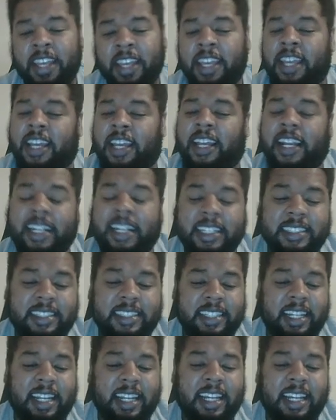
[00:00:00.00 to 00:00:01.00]
Like I
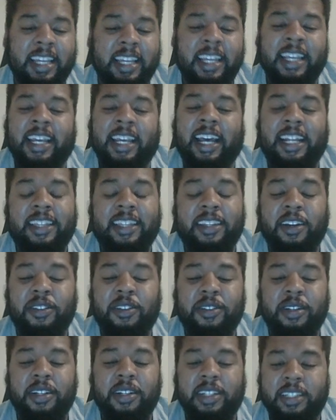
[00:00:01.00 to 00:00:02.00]
said, I thought
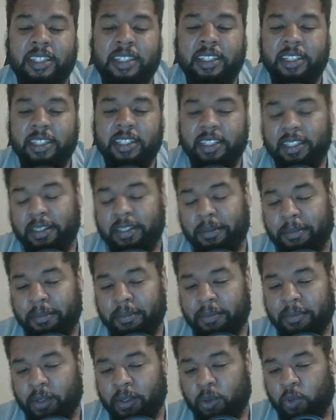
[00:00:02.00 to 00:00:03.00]
the
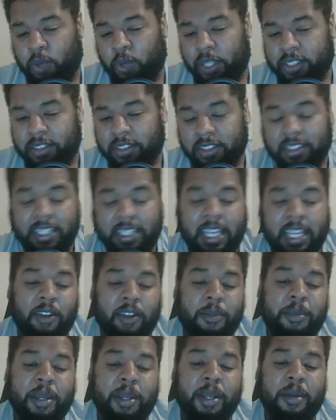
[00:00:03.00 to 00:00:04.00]
Wizards game
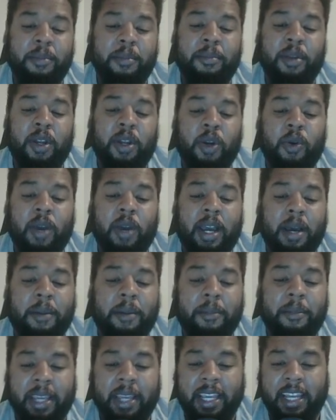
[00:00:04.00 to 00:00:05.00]
would be a blowout,
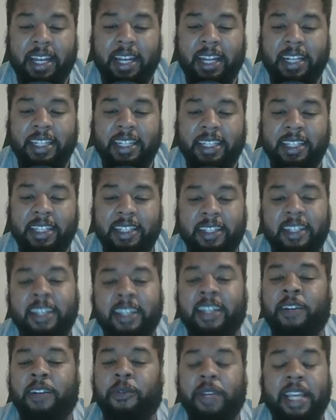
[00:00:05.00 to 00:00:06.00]
man. I didn't.
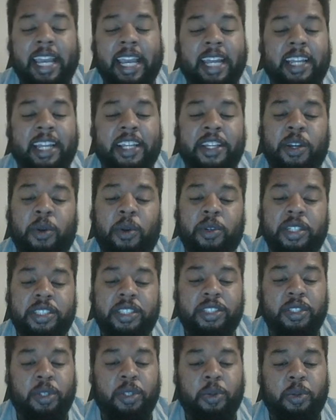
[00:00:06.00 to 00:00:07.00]
We had the Jokic
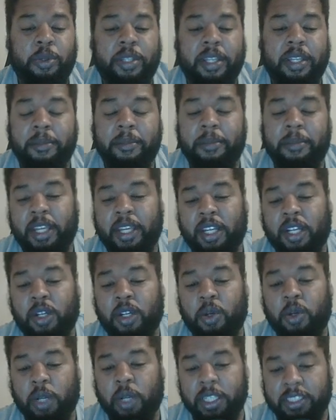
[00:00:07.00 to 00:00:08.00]
news, him being
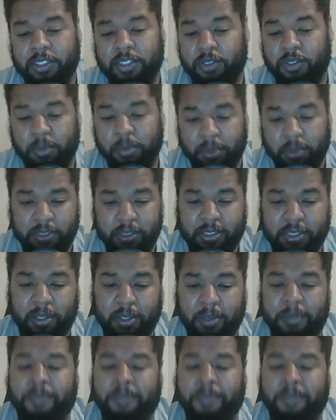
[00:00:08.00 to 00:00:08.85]
questionable, so